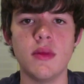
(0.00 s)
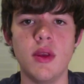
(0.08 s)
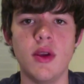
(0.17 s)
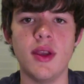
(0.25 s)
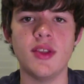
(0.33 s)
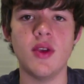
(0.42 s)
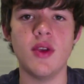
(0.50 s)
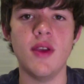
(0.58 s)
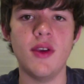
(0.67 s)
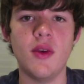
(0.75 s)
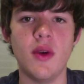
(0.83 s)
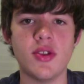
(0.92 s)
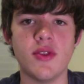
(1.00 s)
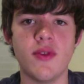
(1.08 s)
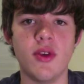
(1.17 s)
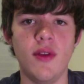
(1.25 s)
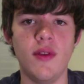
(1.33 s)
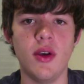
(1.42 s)
Okay, so I have a question for
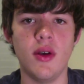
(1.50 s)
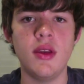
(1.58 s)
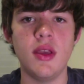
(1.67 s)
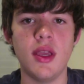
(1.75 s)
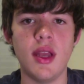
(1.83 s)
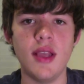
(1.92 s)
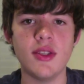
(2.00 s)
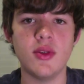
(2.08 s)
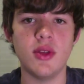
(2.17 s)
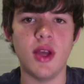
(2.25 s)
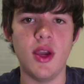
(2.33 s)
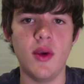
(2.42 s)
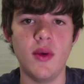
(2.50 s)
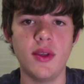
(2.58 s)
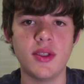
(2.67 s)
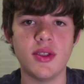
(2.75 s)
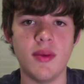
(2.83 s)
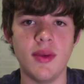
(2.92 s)
all of y'all. In high school, I always
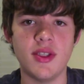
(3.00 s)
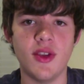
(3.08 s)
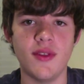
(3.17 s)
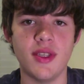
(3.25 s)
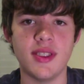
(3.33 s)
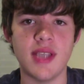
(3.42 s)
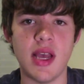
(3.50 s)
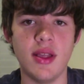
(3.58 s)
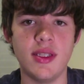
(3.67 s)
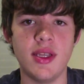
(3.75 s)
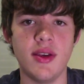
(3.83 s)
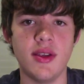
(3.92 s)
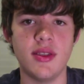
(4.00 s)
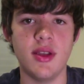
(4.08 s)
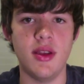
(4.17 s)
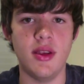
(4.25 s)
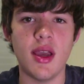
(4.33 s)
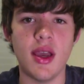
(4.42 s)
saw myself as a solitary
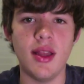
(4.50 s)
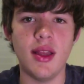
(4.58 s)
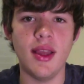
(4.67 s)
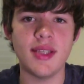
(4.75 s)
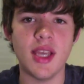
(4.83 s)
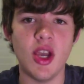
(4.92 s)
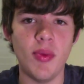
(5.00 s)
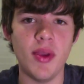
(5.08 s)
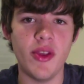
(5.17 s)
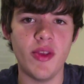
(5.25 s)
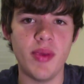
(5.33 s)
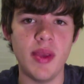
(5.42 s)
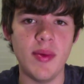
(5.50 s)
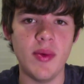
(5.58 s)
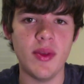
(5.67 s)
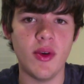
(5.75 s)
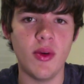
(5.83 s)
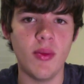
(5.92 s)
studier. I liked helping other people
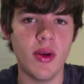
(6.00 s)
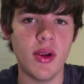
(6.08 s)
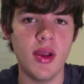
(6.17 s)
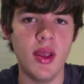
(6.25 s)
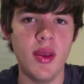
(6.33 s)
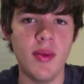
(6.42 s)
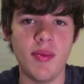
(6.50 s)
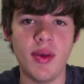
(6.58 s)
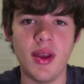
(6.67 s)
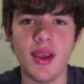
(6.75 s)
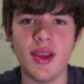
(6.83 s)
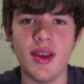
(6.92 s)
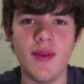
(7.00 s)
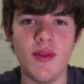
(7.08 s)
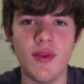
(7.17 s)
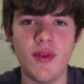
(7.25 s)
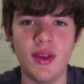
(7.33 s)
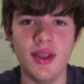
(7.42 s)
with homework, but I could never
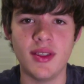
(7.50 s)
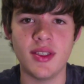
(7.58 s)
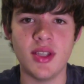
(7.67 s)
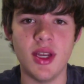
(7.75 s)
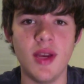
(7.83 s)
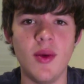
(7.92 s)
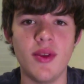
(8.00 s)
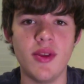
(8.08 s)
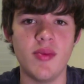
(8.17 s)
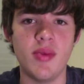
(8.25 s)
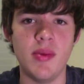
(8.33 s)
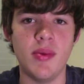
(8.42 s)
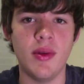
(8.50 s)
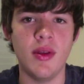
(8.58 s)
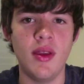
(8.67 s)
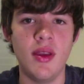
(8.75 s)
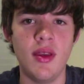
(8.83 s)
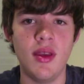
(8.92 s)
really study with other people.
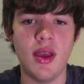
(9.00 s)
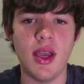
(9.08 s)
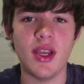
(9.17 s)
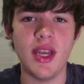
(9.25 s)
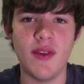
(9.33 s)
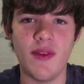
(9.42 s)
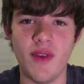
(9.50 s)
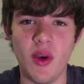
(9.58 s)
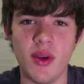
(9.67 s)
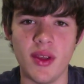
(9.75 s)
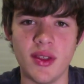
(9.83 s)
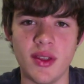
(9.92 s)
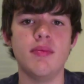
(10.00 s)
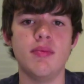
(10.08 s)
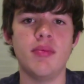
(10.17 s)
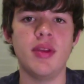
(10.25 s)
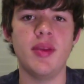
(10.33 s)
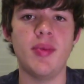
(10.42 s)
I could never focus.
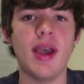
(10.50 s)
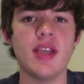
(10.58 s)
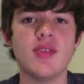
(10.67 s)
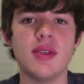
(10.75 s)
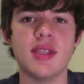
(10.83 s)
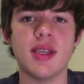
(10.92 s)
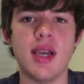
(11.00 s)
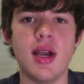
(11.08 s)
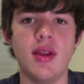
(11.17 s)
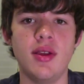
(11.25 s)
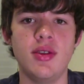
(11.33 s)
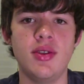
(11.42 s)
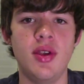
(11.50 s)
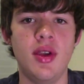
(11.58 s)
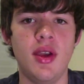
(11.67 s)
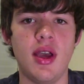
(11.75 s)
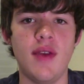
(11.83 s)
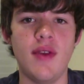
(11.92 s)
But in the past weeks at college,
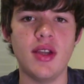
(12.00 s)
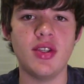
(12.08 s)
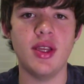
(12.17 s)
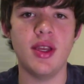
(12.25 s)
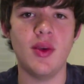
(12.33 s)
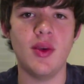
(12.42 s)
I've actually had